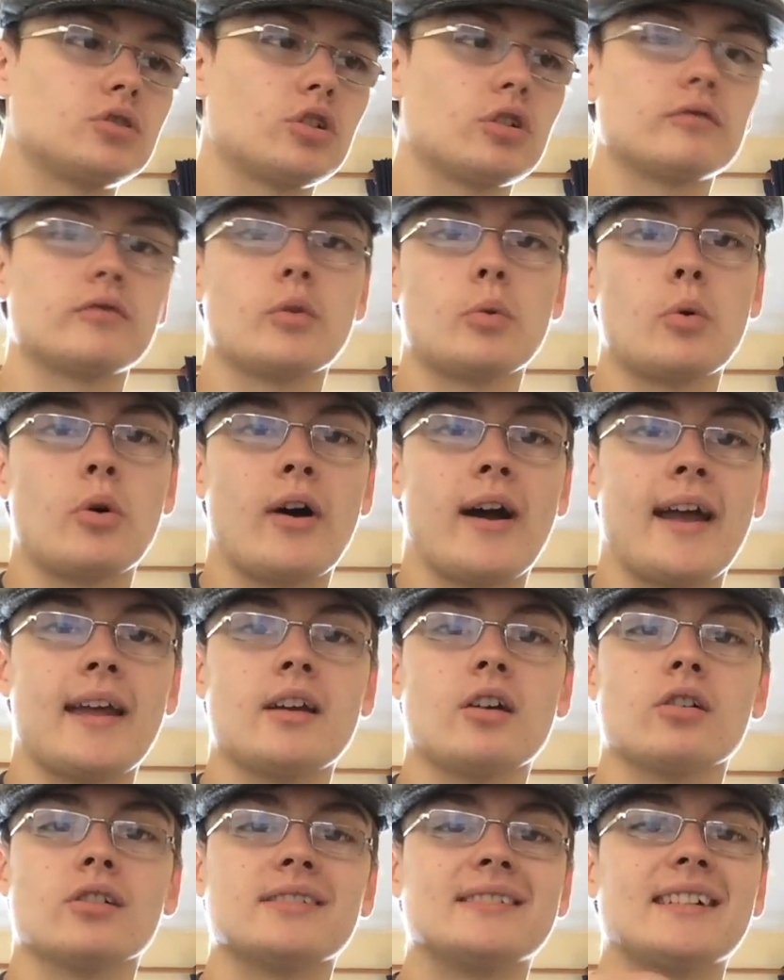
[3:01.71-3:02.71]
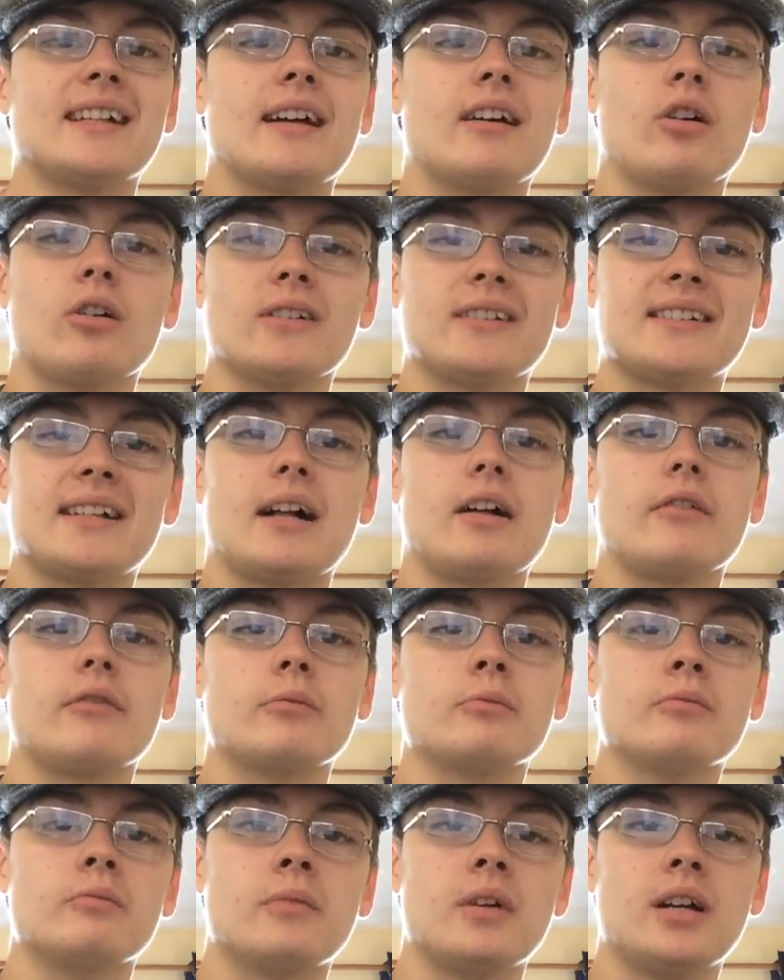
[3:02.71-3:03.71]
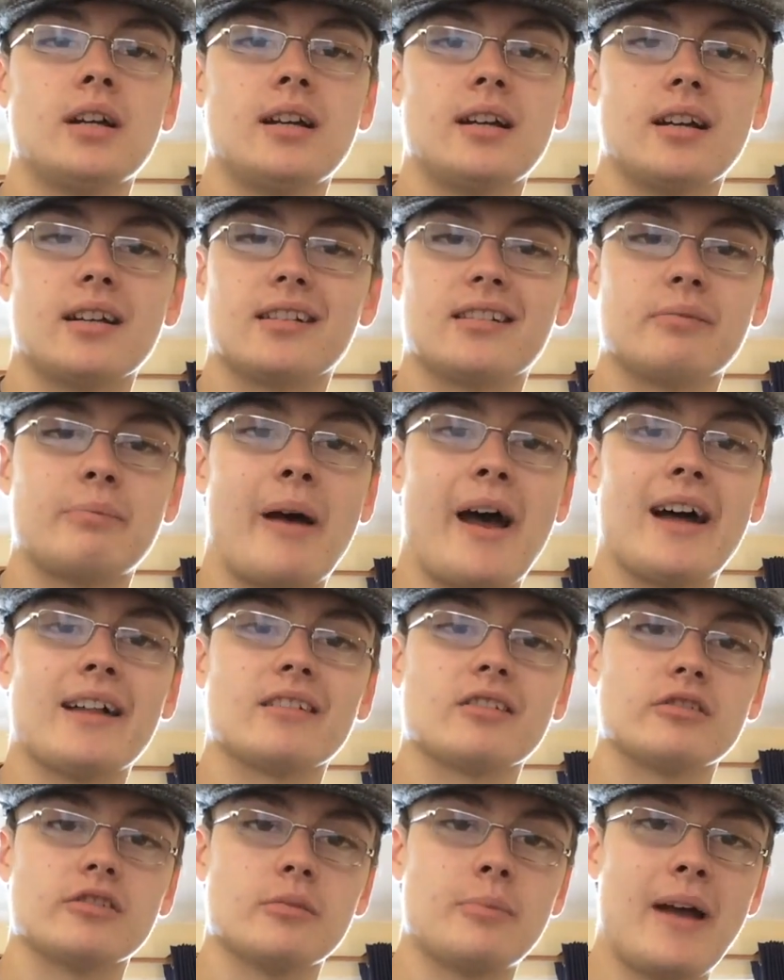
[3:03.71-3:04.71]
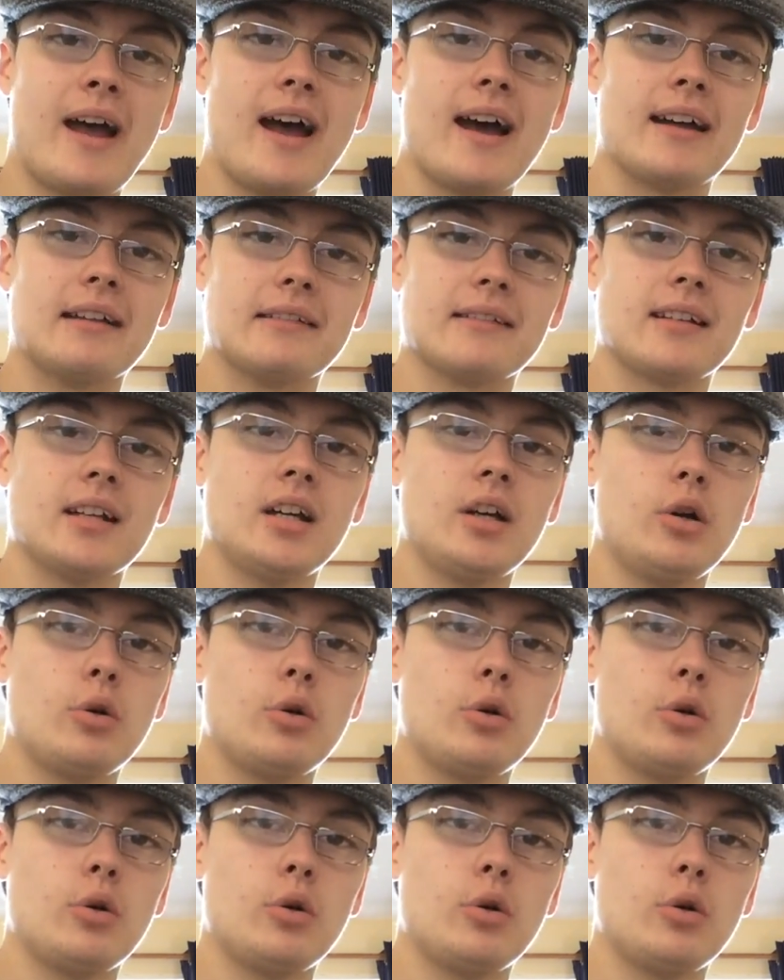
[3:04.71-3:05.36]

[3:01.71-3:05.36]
chuck them away or, se- or sell them as spares or repairs.